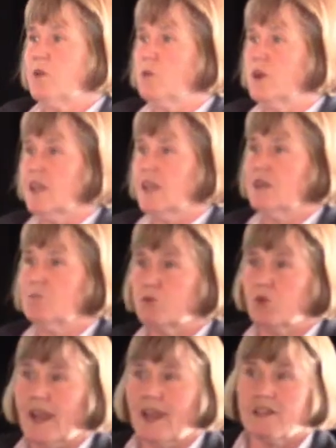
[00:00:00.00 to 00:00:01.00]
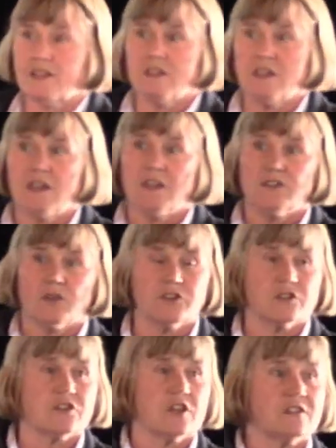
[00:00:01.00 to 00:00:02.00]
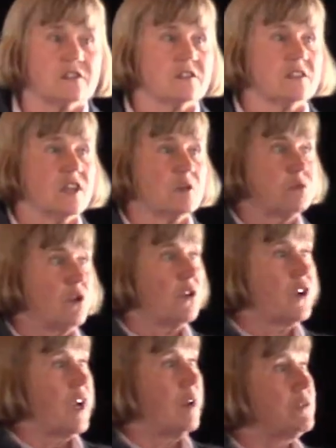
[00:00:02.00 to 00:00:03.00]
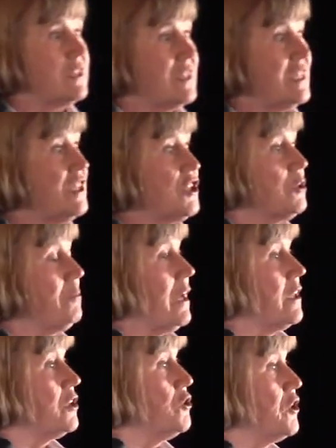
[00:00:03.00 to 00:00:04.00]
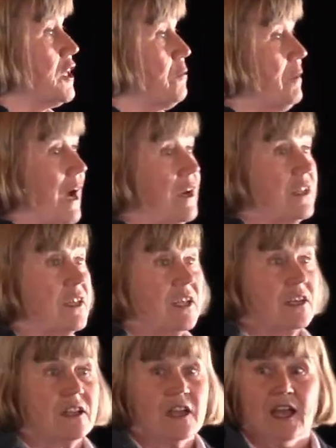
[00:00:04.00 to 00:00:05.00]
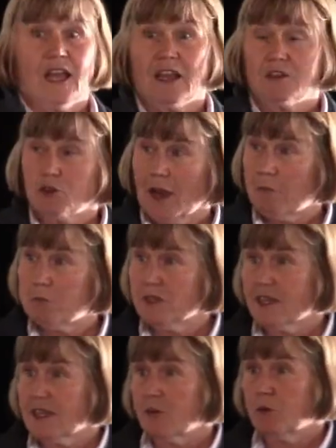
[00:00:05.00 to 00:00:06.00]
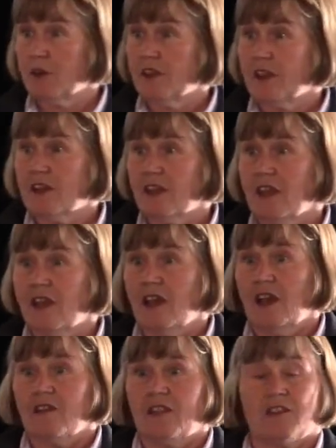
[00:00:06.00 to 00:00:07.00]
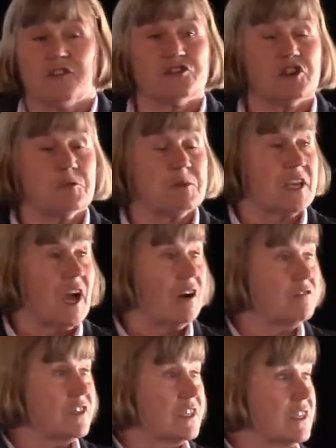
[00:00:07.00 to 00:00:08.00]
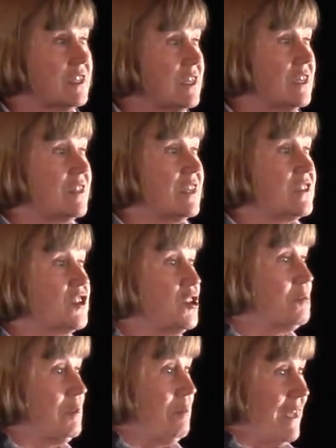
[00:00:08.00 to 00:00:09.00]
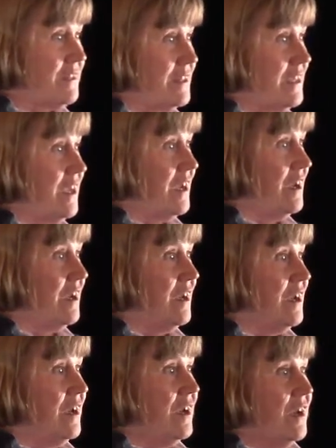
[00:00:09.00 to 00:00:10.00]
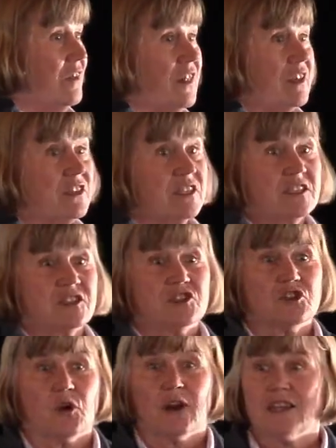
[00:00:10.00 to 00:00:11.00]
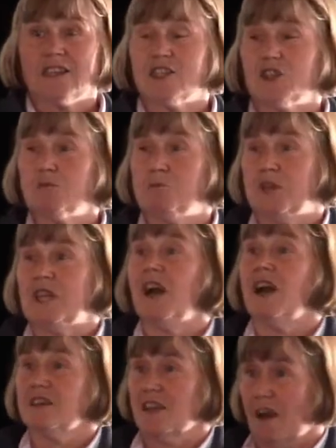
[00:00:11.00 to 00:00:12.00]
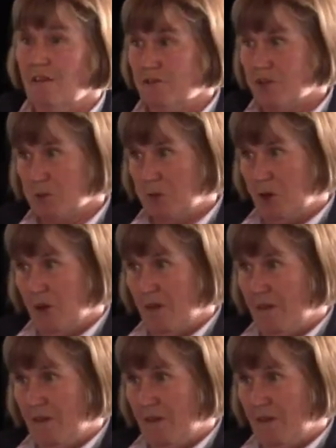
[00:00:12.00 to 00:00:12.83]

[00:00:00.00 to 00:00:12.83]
really embrace social justice in our programs and teaching about it and learning about it and, and grappling with it, that there's going to be conflict, that it's going to be messy, that it's going to be uncomfortable.